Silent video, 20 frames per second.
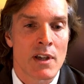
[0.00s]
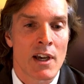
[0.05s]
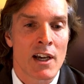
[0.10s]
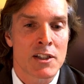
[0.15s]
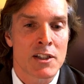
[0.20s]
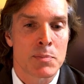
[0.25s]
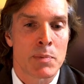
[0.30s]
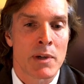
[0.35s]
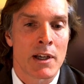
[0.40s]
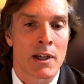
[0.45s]

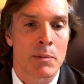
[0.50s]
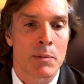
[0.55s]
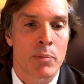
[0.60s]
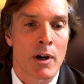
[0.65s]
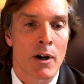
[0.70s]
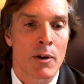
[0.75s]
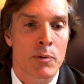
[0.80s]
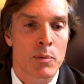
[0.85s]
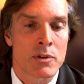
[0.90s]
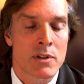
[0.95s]
expedited
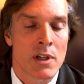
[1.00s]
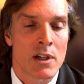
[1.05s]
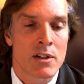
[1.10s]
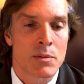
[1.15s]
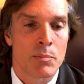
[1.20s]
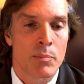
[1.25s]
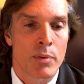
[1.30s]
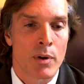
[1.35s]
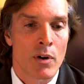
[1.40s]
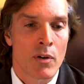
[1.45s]
prior
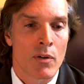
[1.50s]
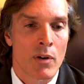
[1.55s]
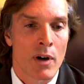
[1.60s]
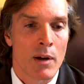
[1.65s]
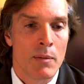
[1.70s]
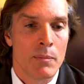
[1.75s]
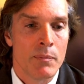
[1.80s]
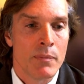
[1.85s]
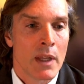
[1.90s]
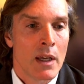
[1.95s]
authorization
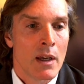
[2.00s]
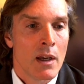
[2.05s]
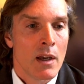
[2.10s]
program.